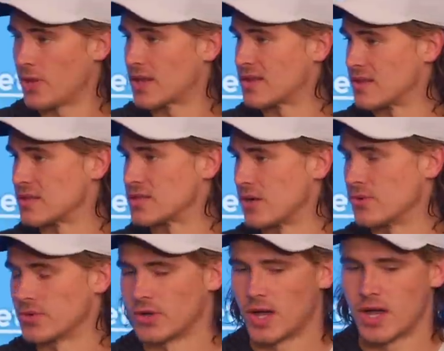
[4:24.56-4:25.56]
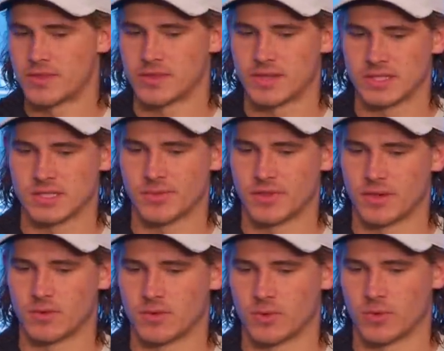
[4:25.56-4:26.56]
I would like to think so. You know, I think that's something
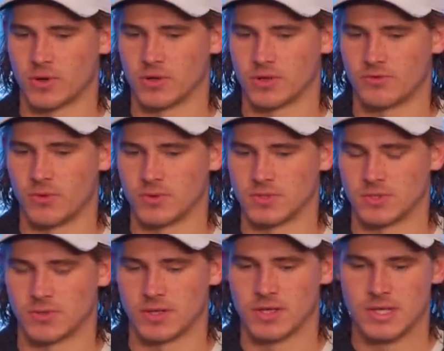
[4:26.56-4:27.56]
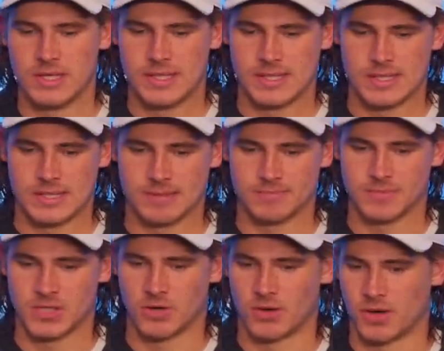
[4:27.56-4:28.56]
that we're going to look forward to. And,
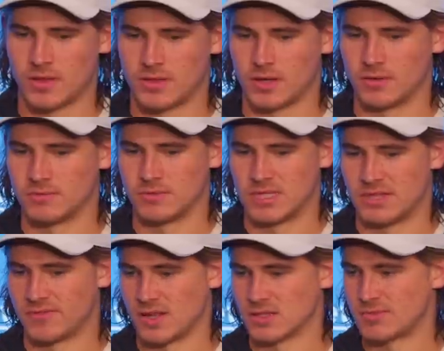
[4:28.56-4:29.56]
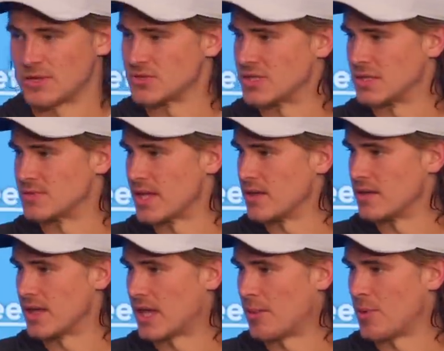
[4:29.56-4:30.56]
you know, the defense, special teams, they
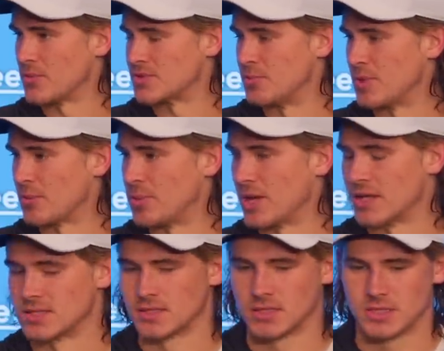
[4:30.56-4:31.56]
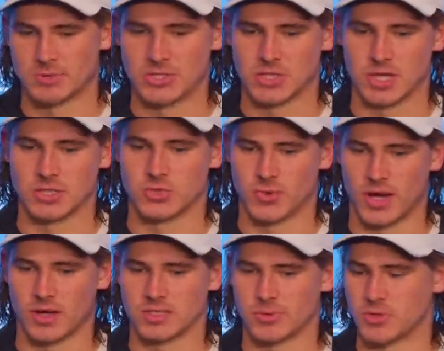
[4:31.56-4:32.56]
came up with some big plays, and especially getting
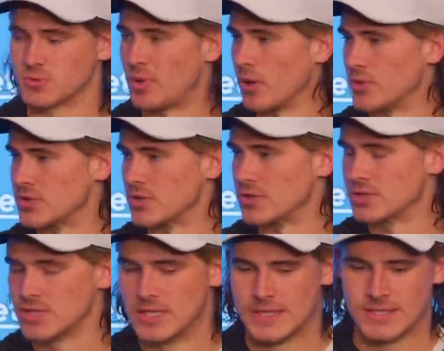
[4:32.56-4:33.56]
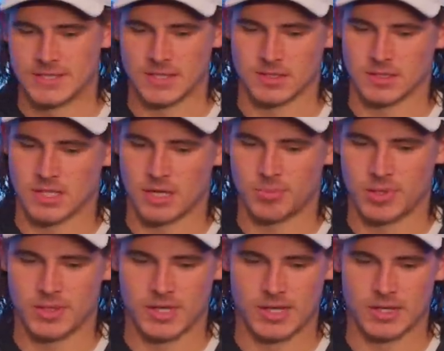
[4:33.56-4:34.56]
Dre on some of those punt returns sets us up
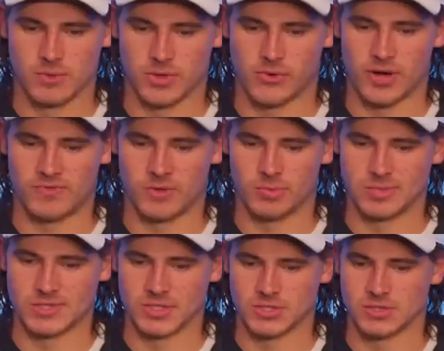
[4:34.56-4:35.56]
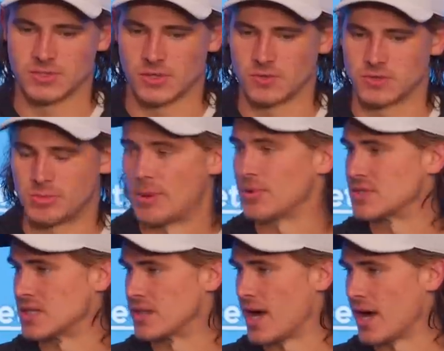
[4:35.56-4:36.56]
with great field position. So to be able to
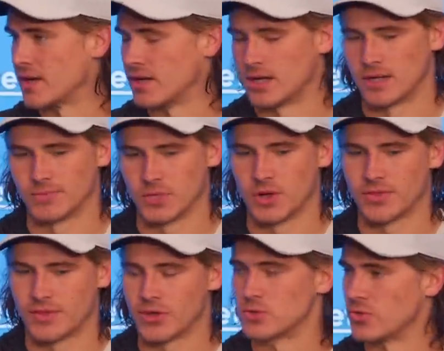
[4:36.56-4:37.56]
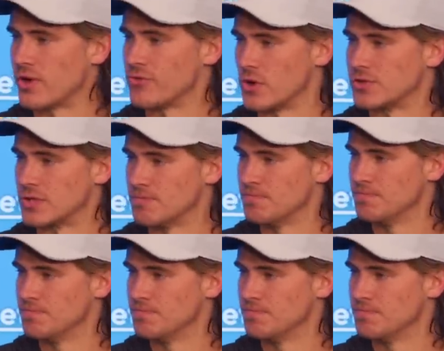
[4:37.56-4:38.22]
see that, you know, I thought that was great for our team.